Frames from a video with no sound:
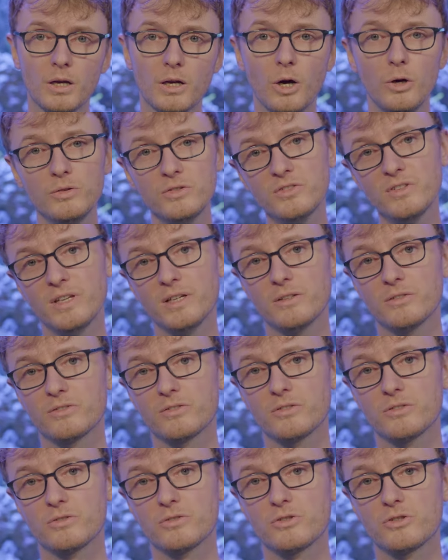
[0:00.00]
Cone
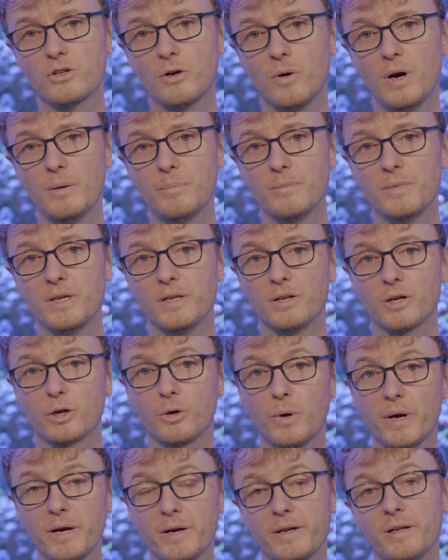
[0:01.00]
snails show up in
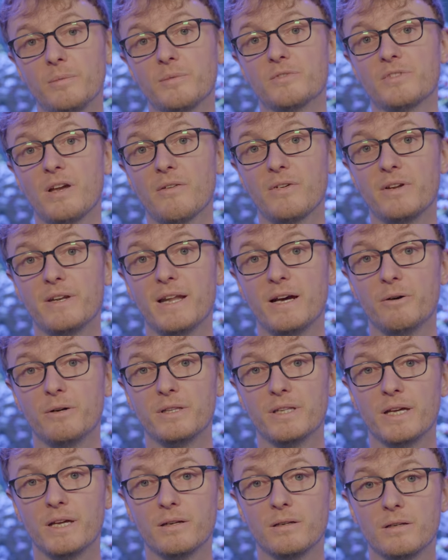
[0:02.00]
aquariums every now and
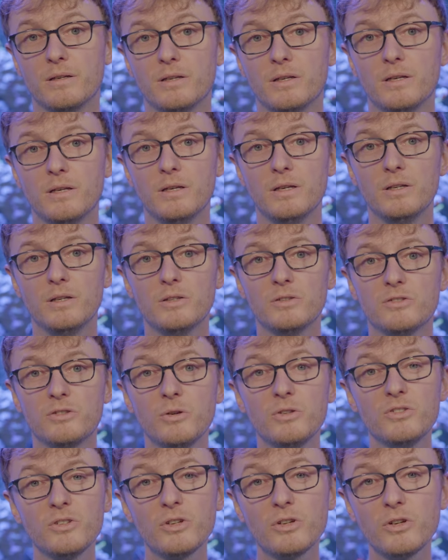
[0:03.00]
then, so
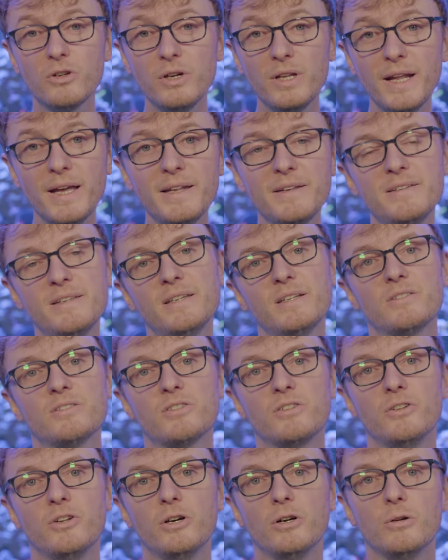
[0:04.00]
it's a good idea
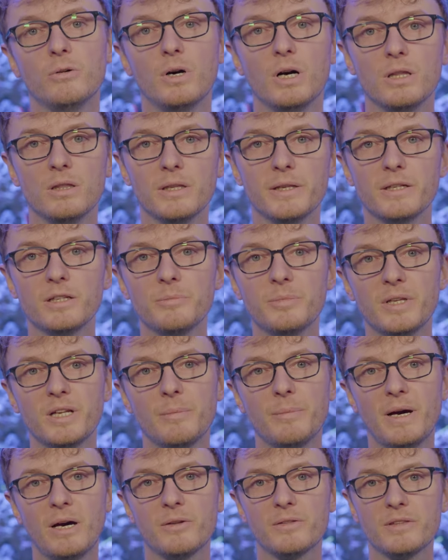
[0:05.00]
to know a little bit
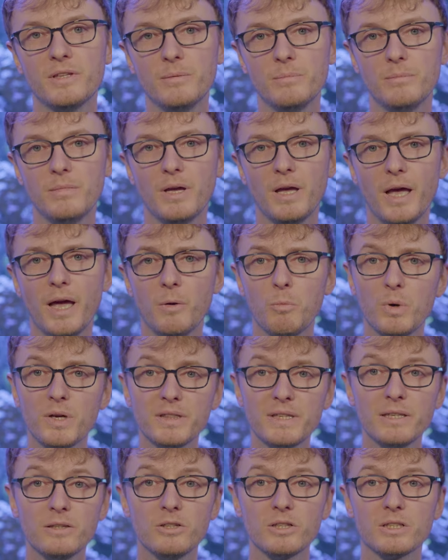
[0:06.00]
about them and what
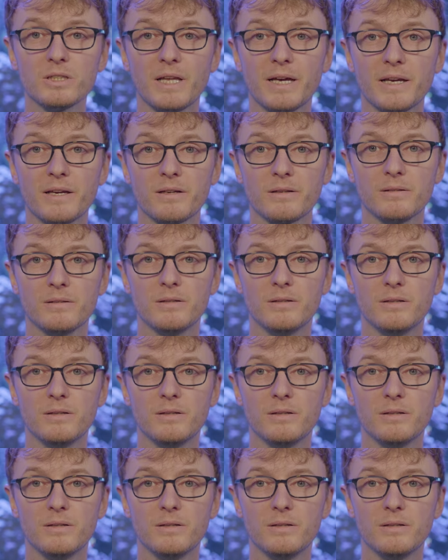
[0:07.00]
they look like.